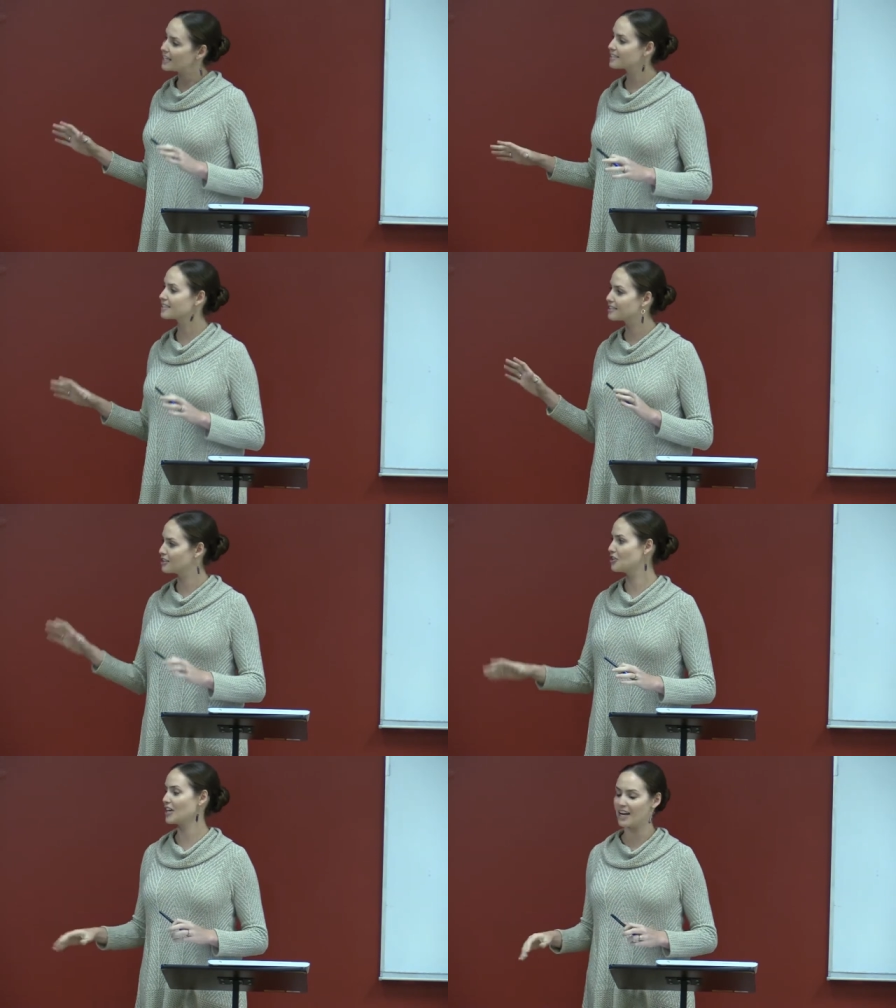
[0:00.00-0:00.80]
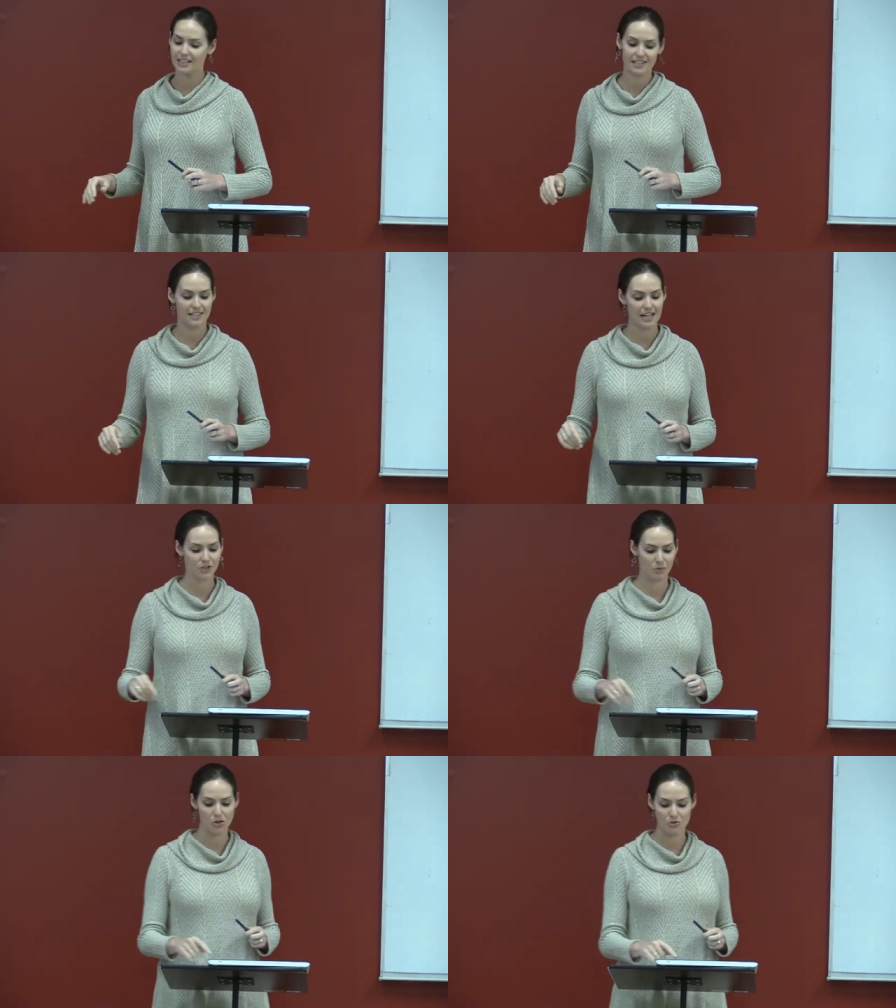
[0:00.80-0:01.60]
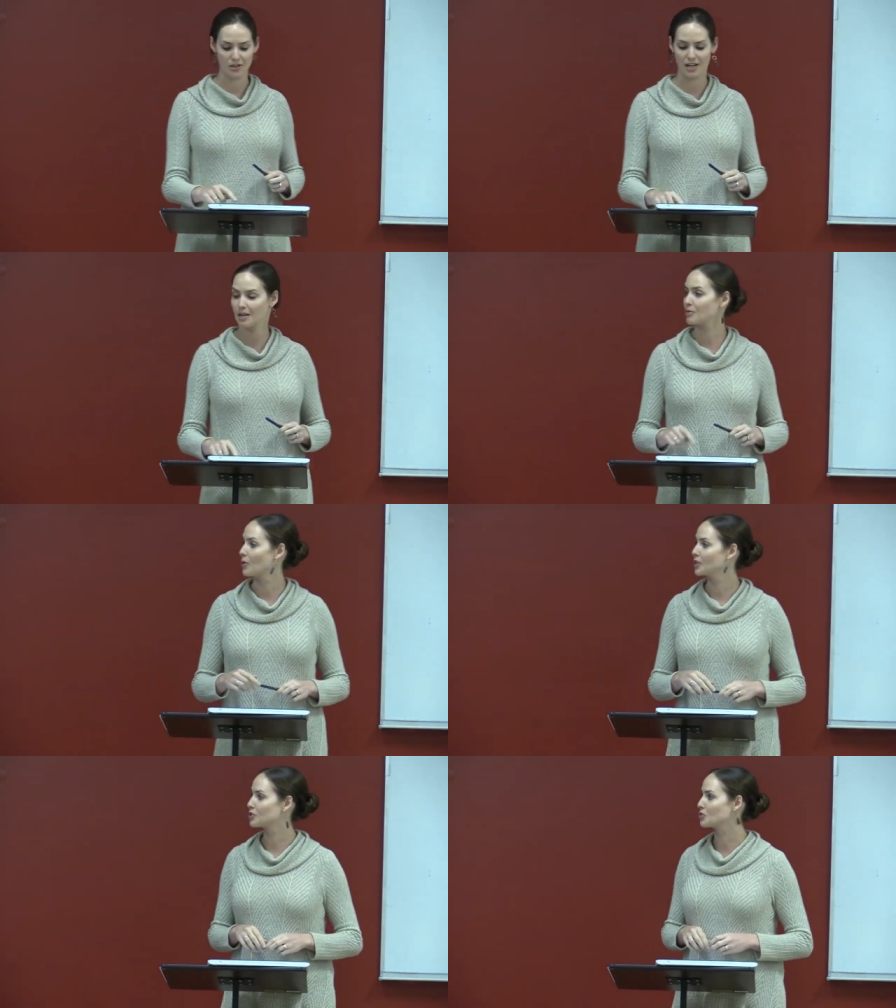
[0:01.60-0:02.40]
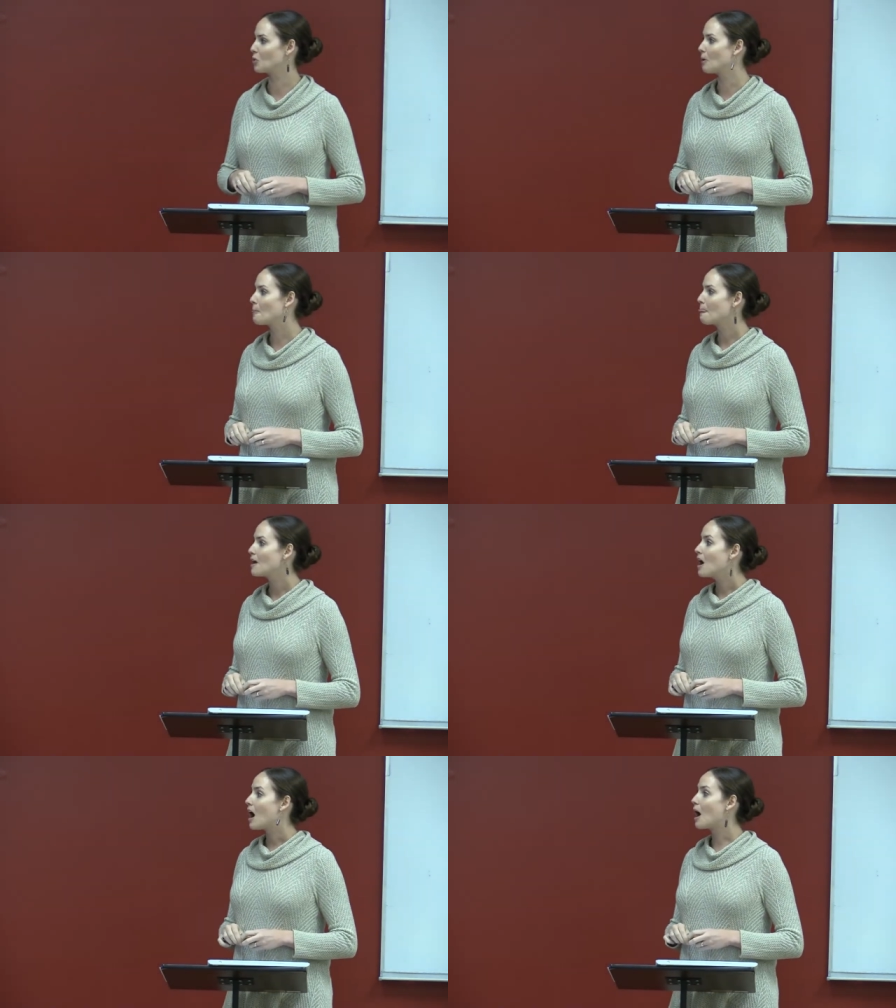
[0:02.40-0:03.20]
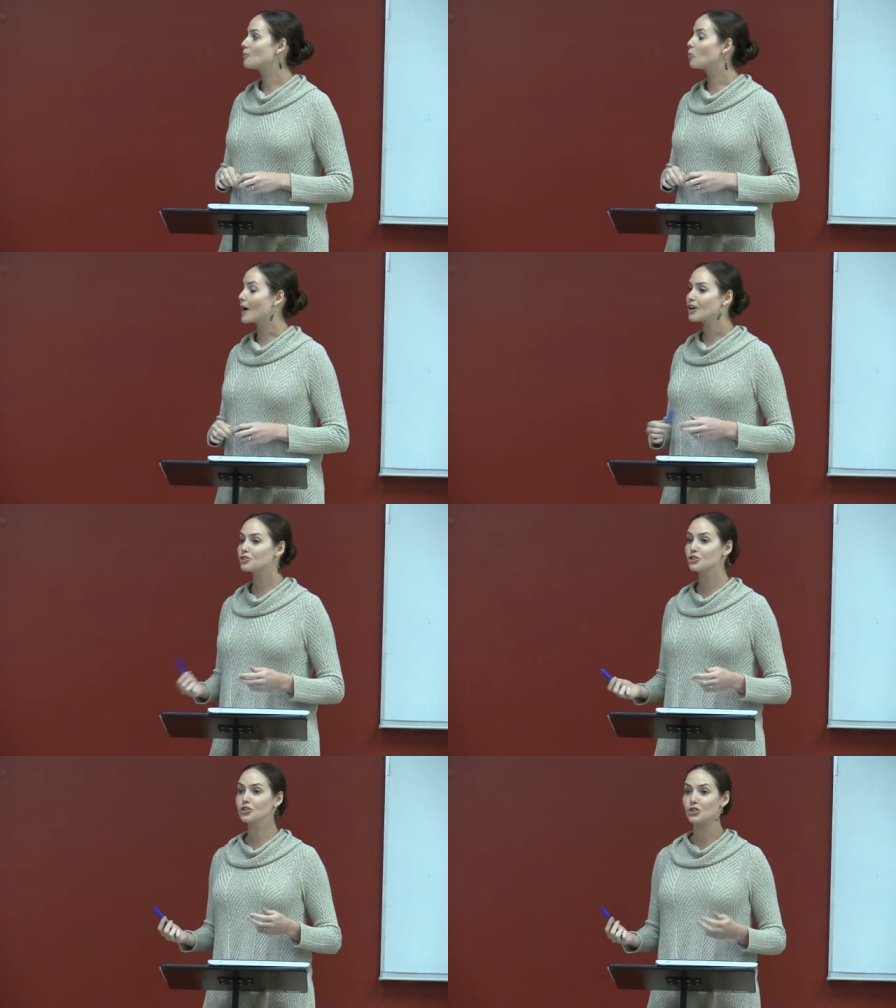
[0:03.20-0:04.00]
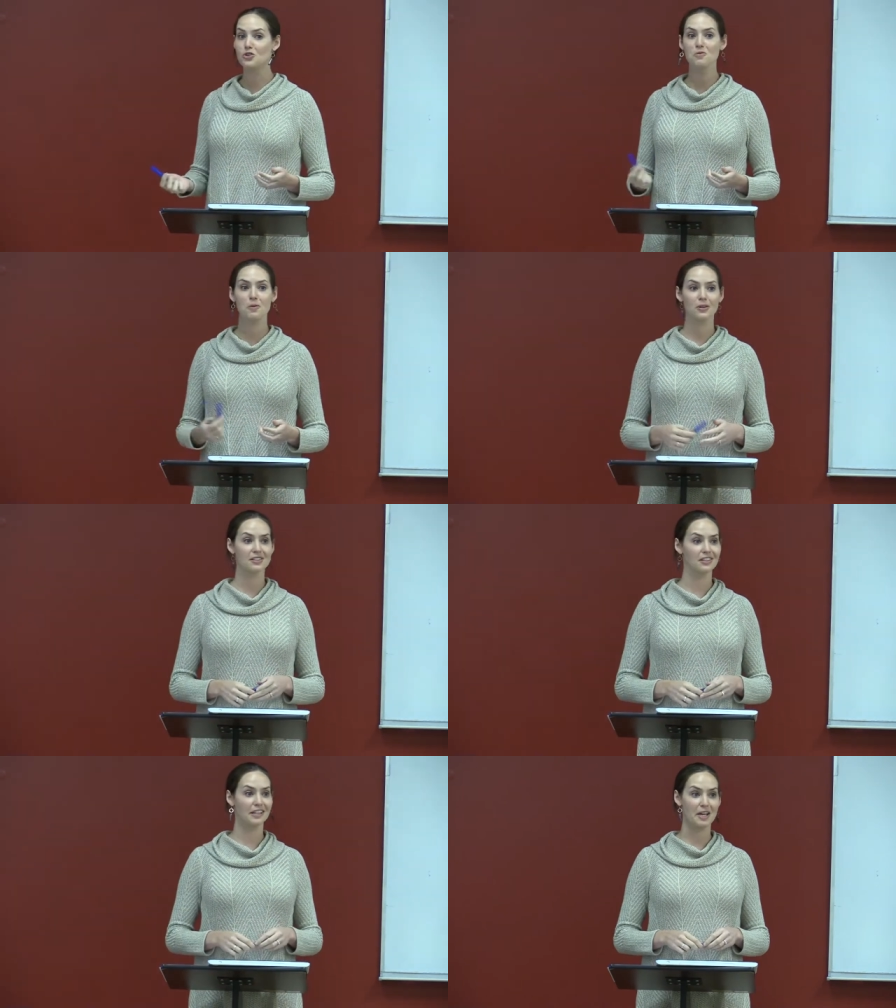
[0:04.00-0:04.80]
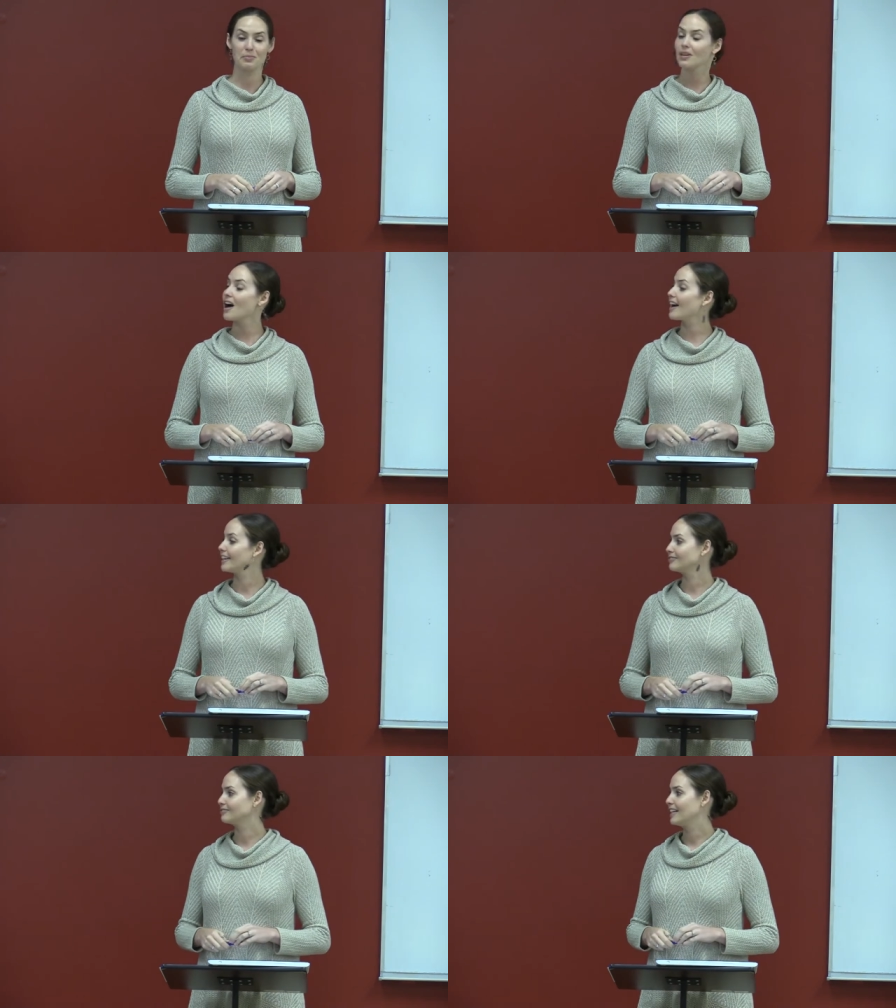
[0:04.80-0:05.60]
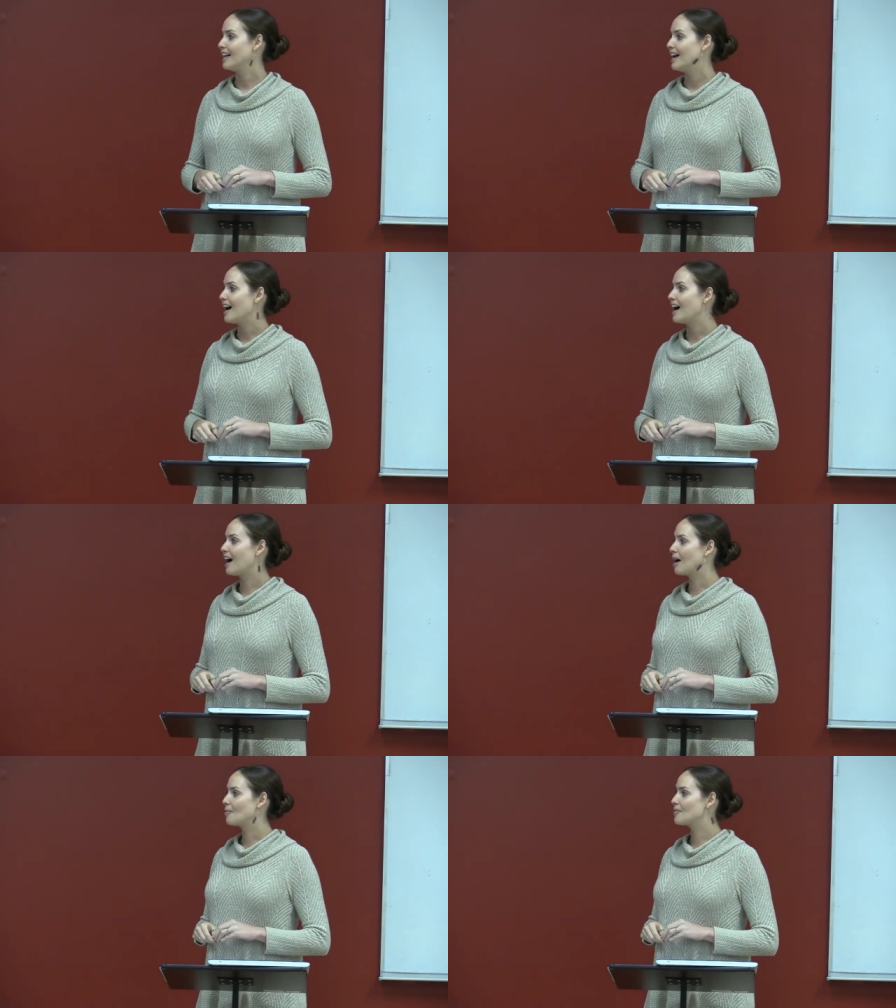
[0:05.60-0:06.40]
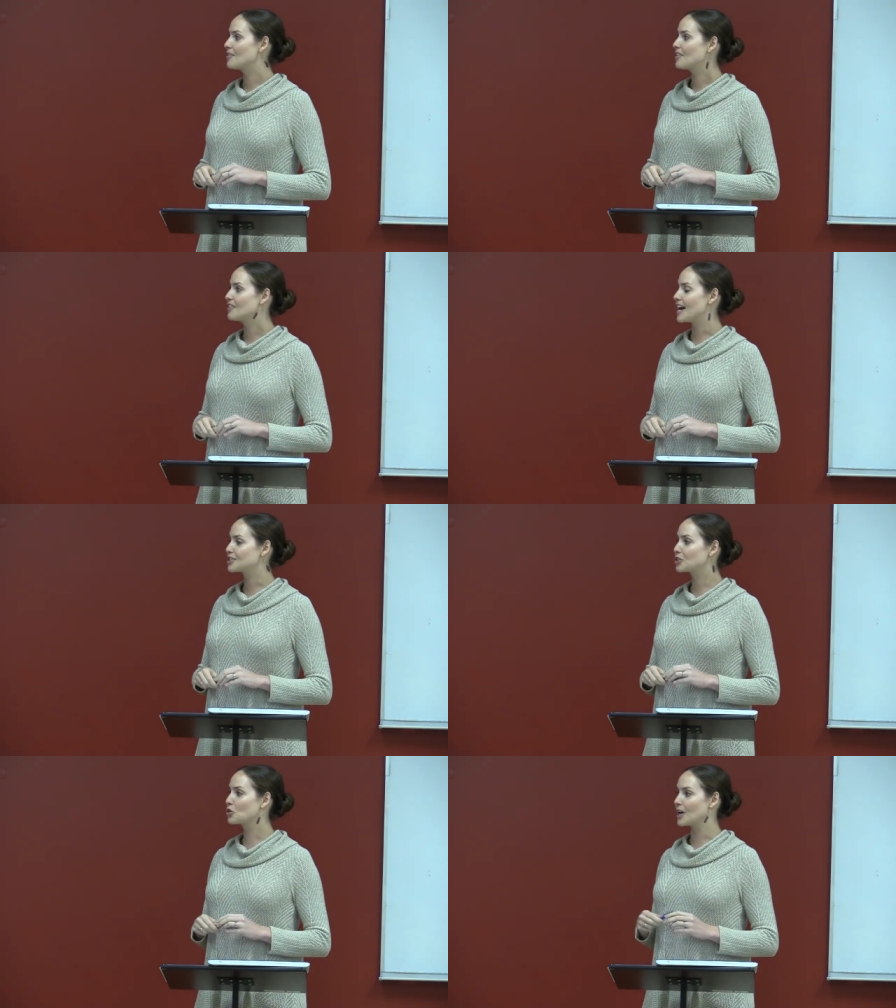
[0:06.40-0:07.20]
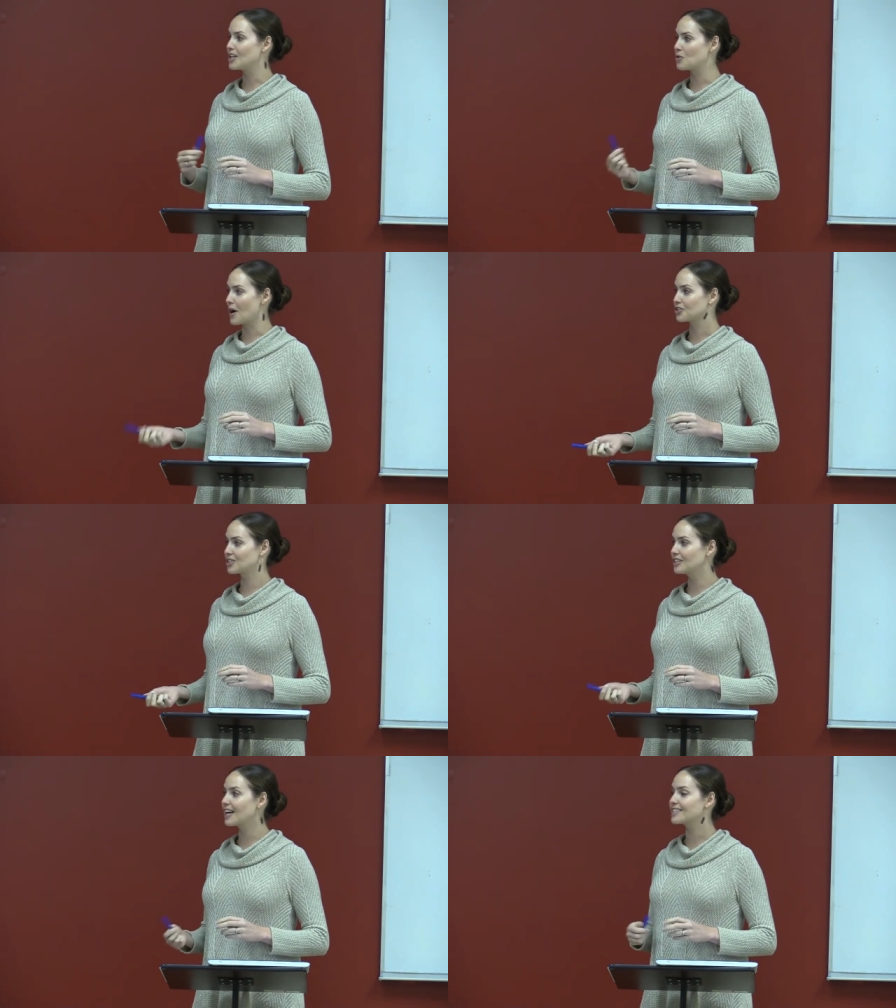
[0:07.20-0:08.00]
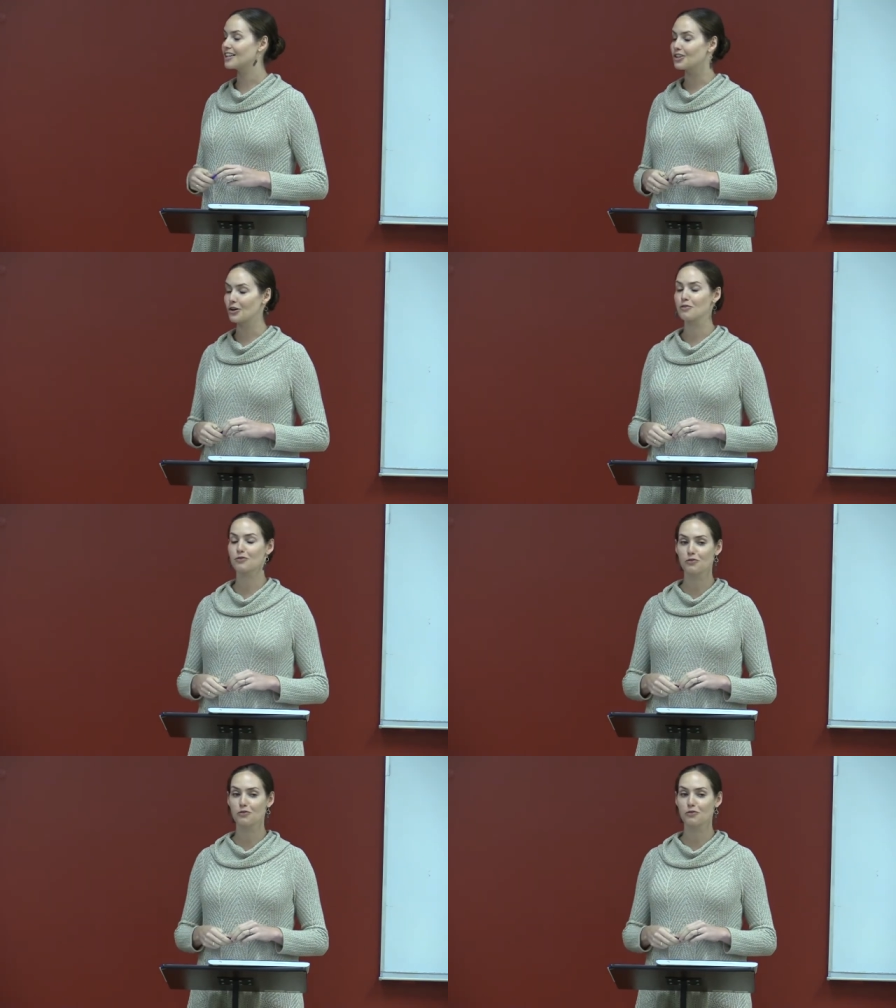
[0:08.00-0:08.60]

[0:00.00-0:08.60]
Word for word: places in the United States where you could end up going to school. Um, where should you personally apply? Um, that's a great question. I said there are